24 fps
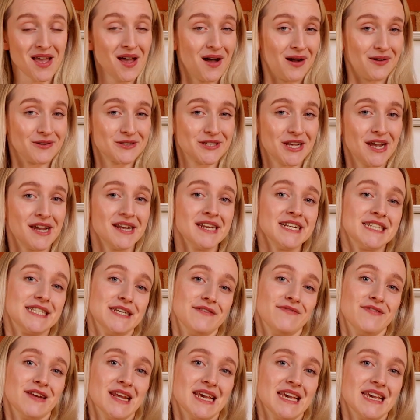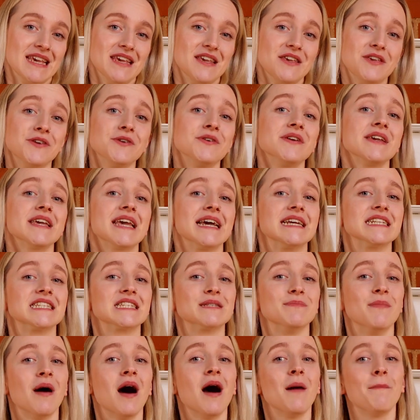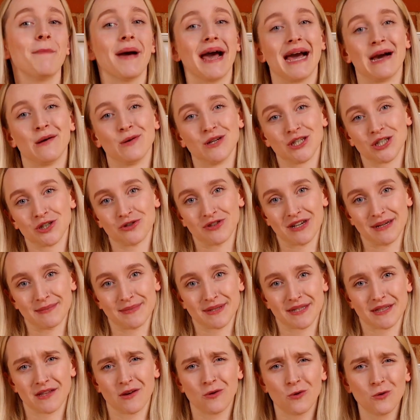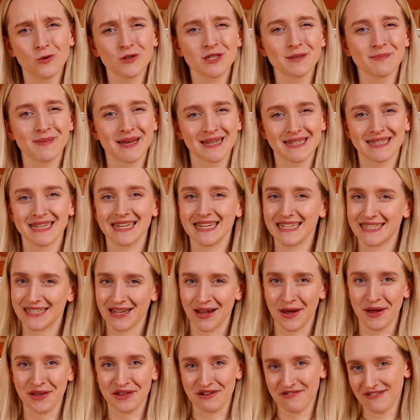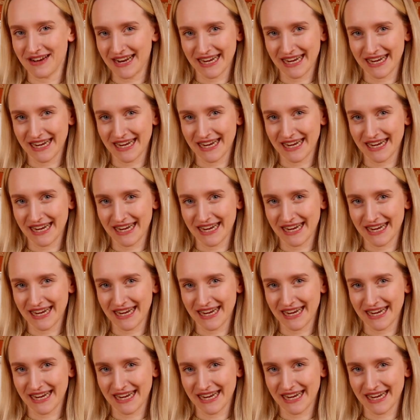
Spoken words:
Alternatively, you can get smart power strips that automatically turn your